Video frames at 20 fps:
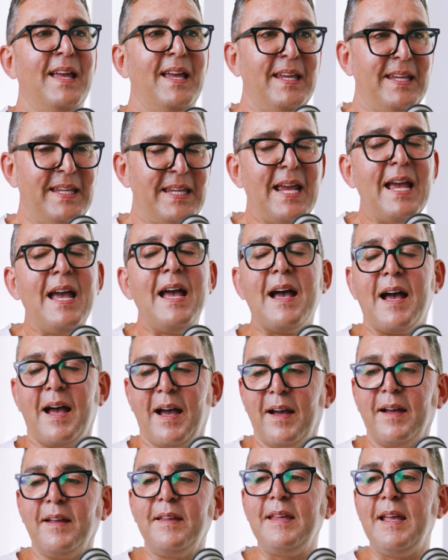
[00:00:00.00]

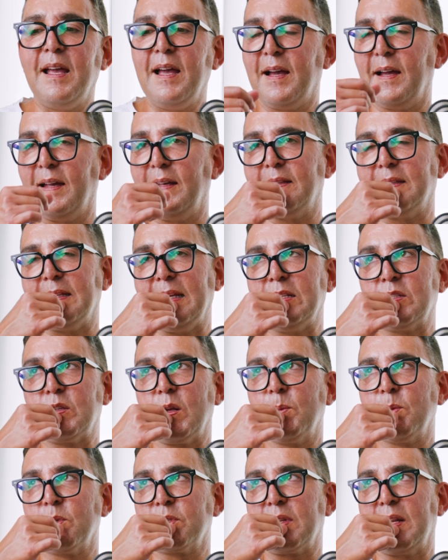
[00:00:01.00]
Yeah. It's
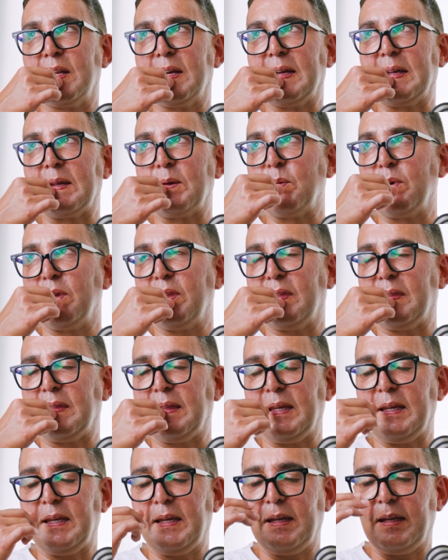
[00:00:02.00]
almost like with
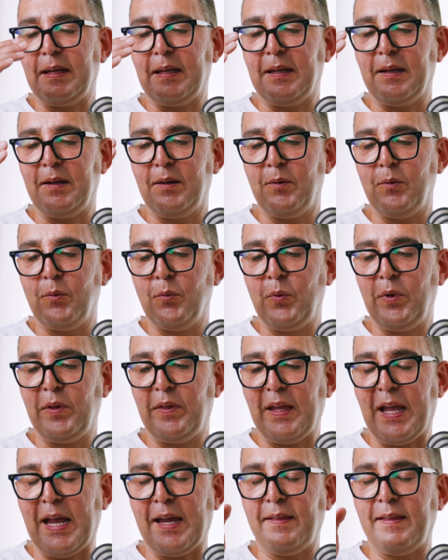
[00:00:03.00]
the
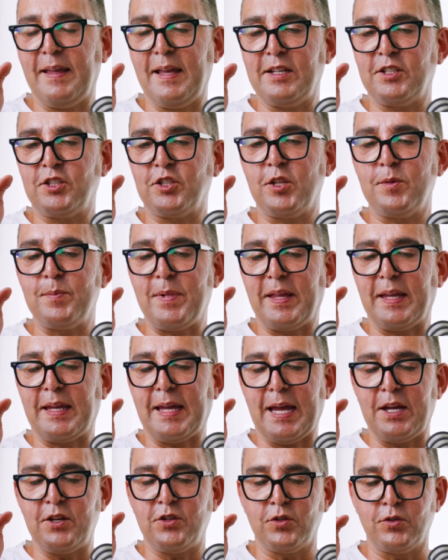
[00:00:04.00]
ADHD
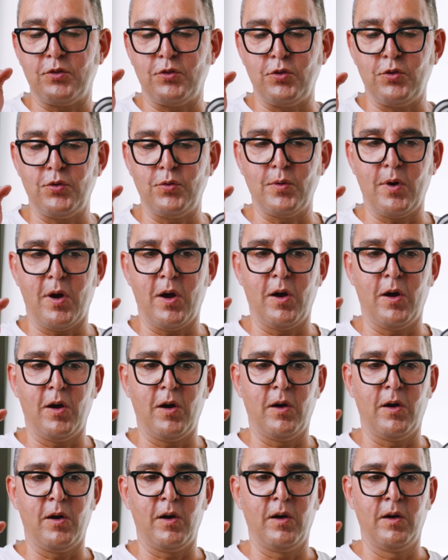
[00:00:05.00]
medication, you
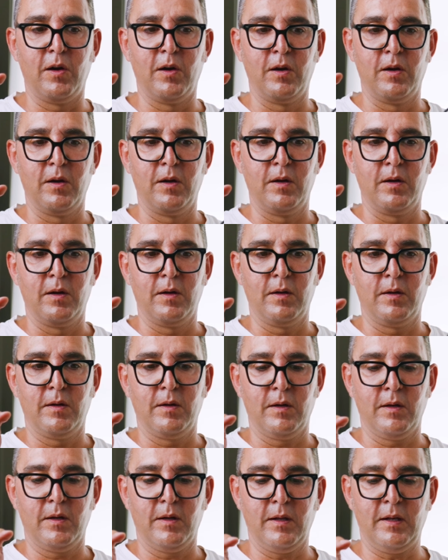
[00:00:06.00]
are
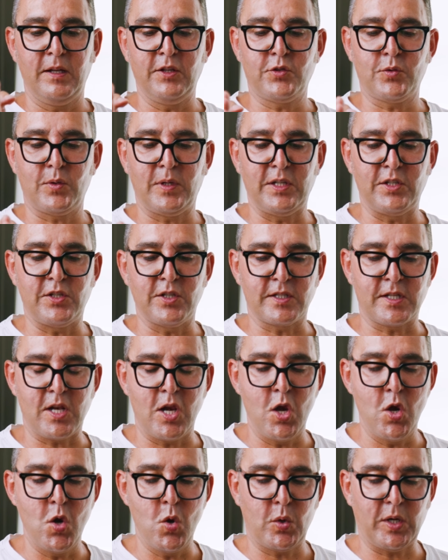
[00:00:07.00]
literally just
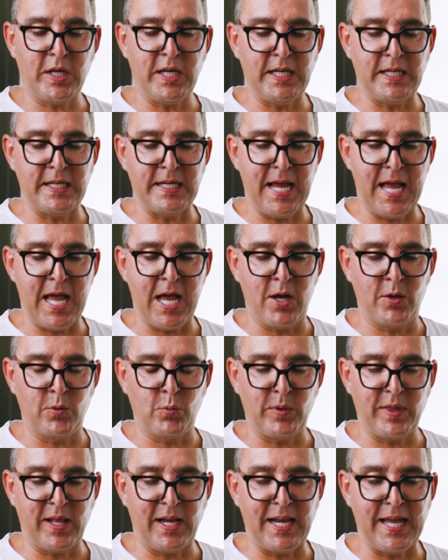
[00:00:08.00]
looking down
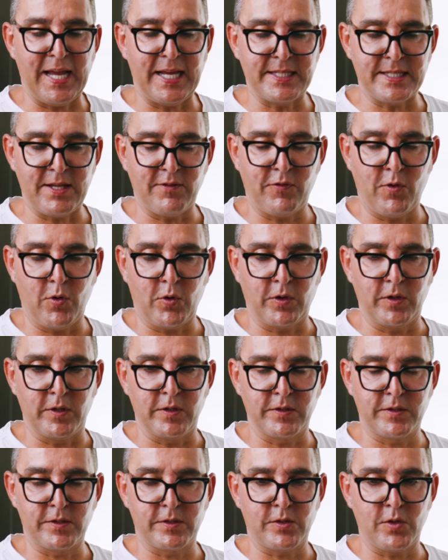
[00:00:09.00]
with a laser
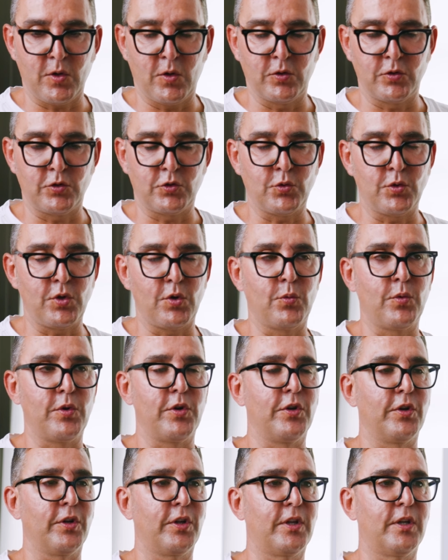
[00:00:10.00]
focus onto your
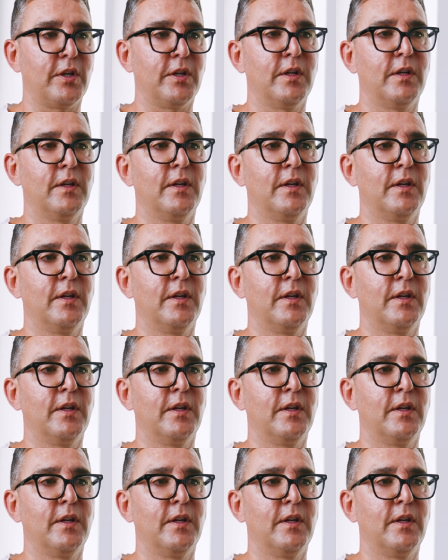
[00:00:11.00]
work.